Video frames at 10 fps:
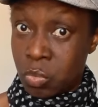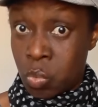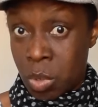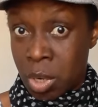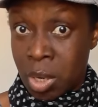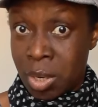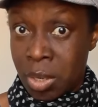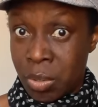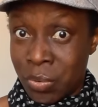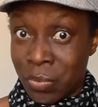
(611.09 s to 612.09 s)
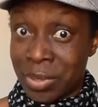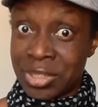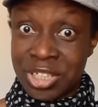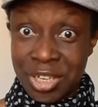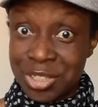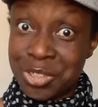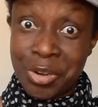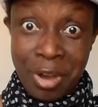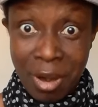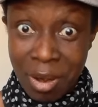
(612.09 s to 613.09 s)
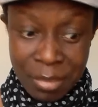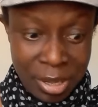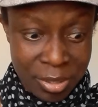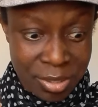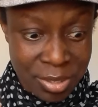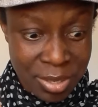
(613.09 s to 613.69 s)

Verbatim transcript: Wow, change your garment.